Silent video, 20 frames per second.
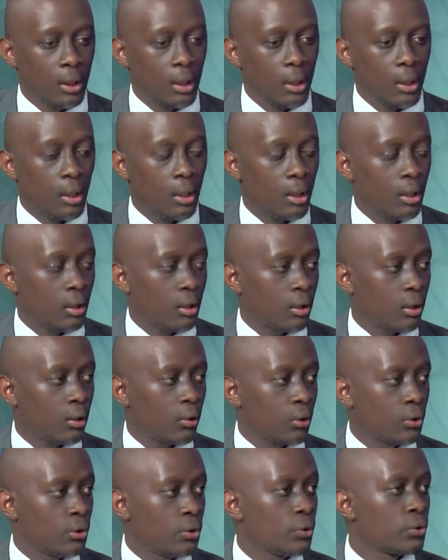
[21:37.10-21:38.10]
uh,
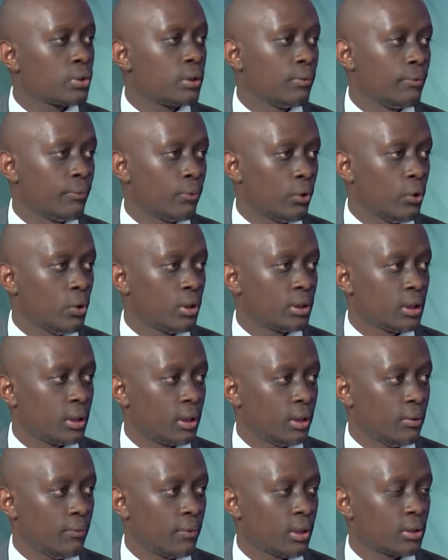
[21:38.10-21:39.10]
conducive for you as an
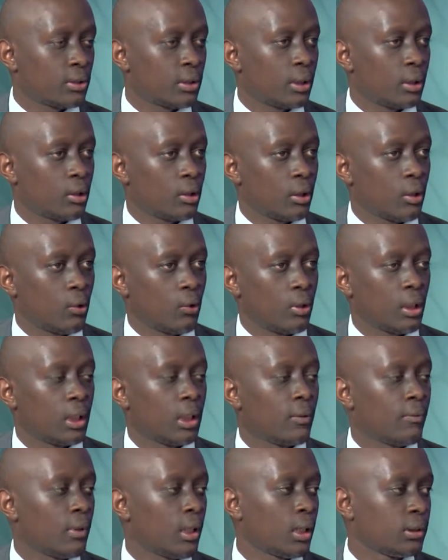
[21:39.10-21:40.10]
investor mm -hmm. or a
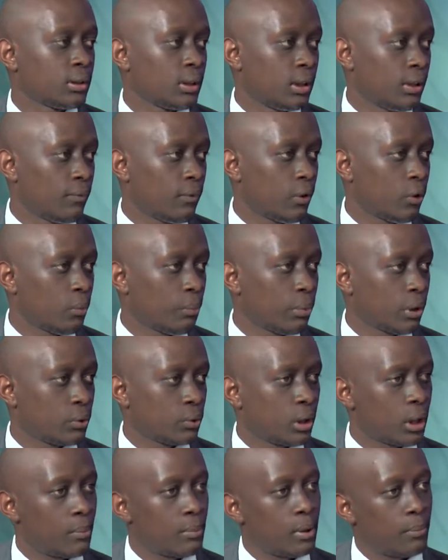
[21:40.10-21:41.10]
mm-hmm. as a developer
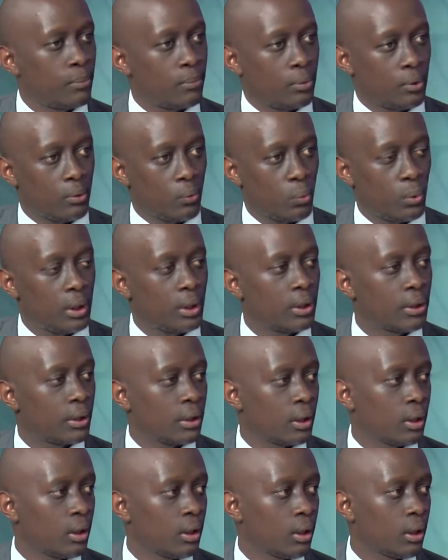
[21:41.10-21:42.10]
to come up with
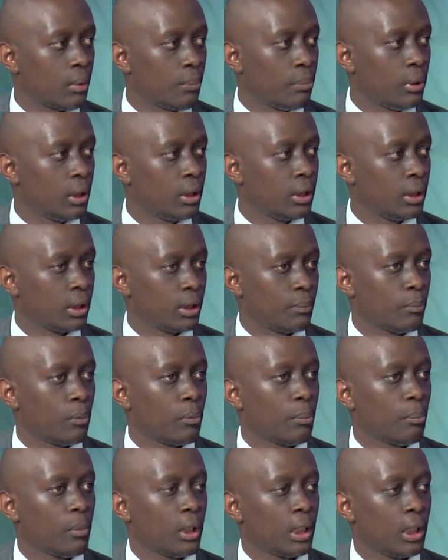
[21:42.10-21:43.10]
uh, a building
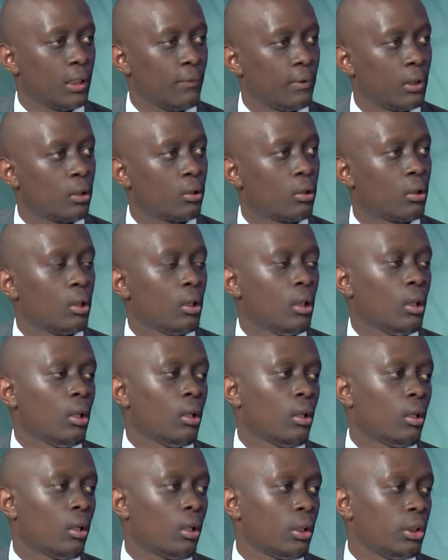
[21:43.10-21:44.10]
given
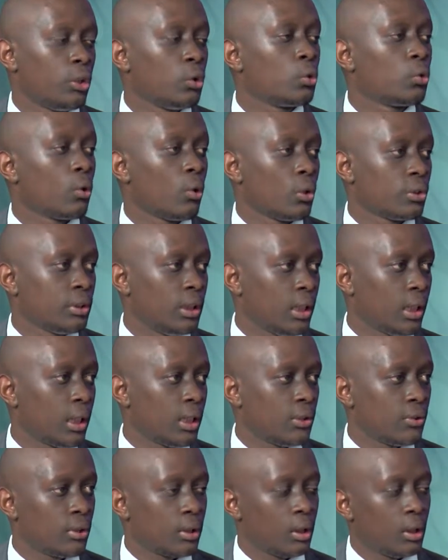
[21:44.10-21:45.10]
uh, due to those
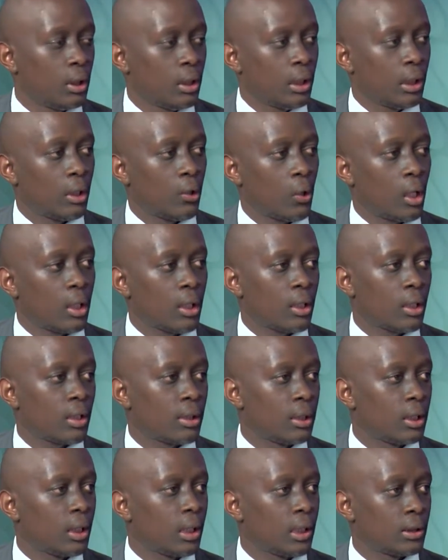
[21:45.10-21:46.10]
delays. Now another
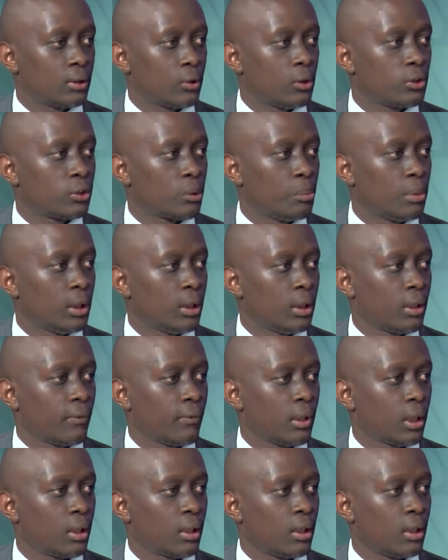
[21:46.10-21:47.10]
thing has also been the
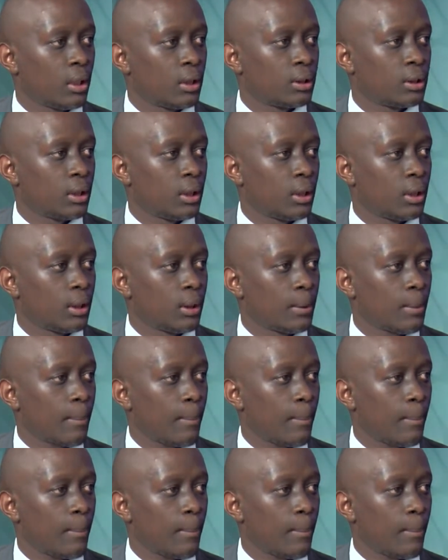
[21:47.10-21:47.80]
fact that uh,